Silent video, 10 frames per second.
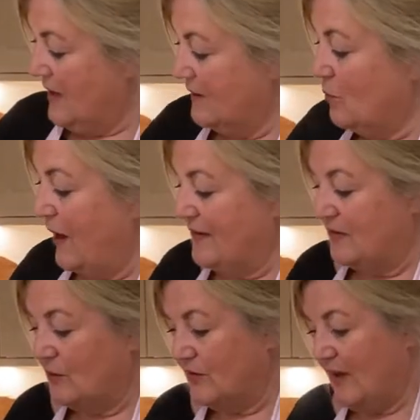It's white
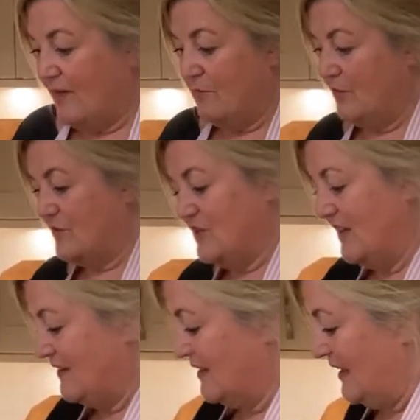sauce. I haven't put the cheese
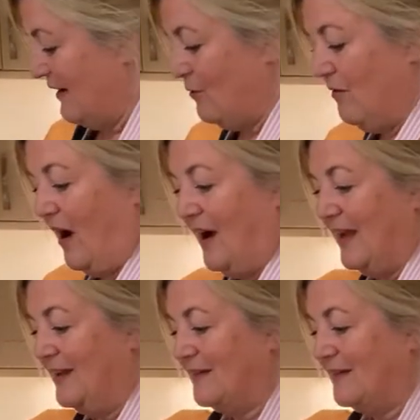in yet. All right.